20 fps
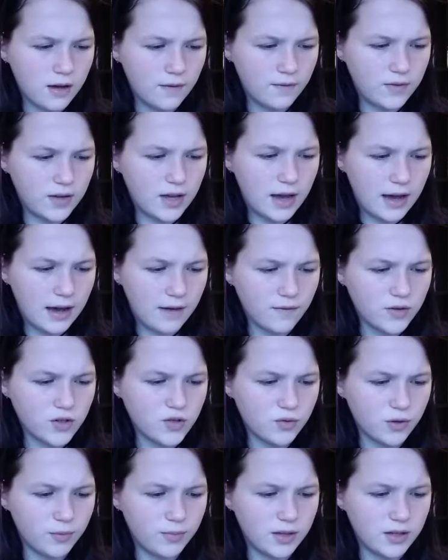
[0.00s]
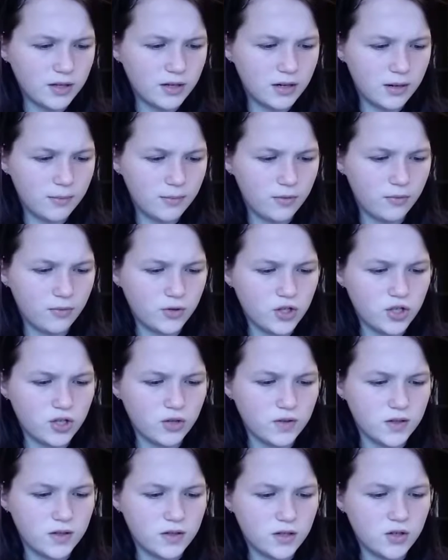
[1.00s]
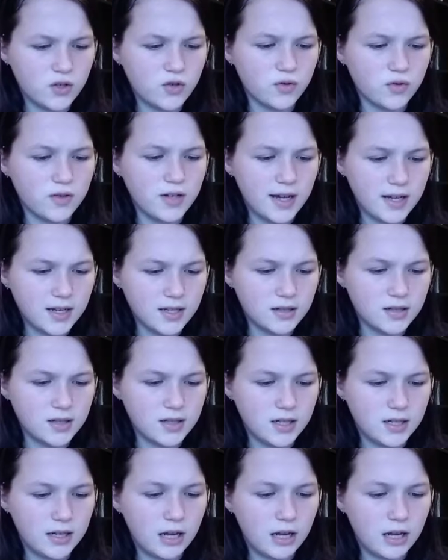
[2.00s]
the average will be the number which shows a central tendency.